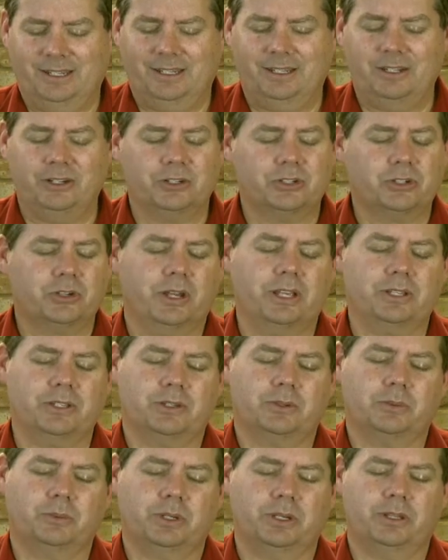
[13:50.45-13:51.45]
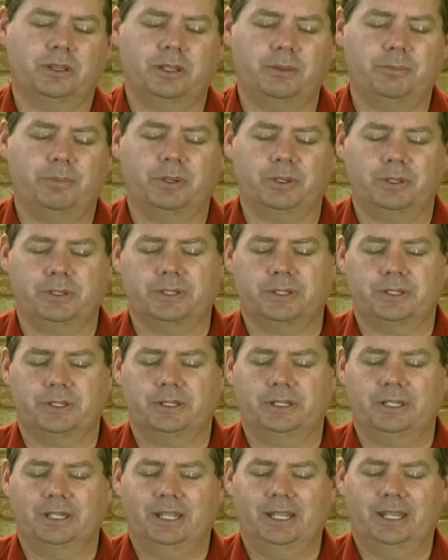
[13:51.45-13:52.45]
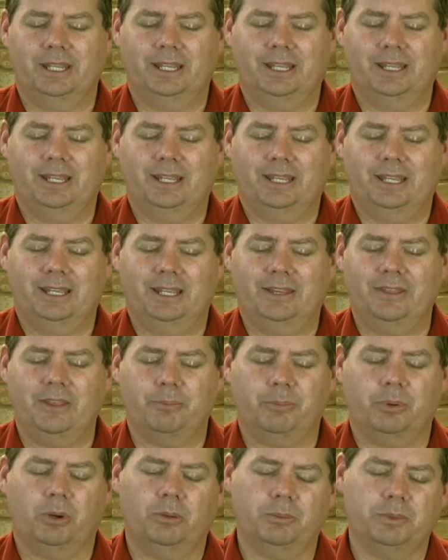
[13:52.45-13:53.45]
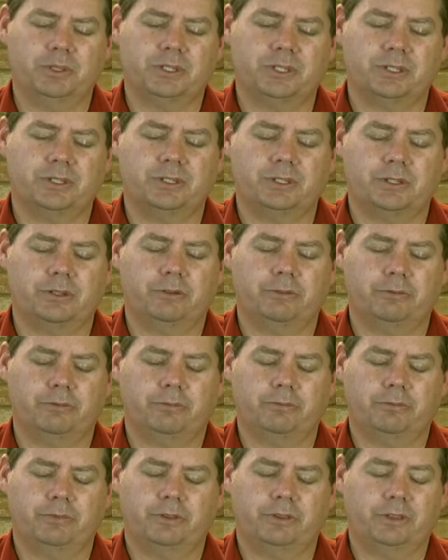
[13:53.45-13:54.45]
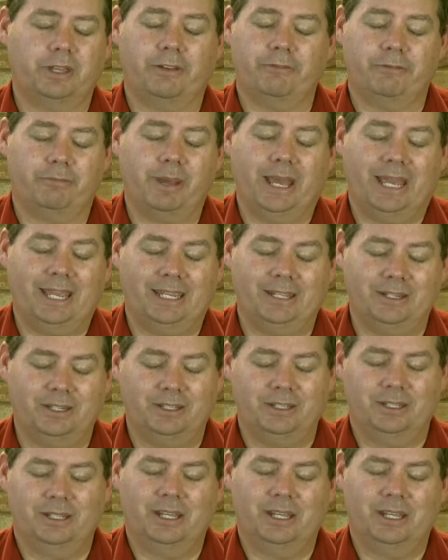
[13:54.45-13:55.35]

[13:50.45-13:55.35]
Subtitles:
in a trustworthy person and the promises they've made.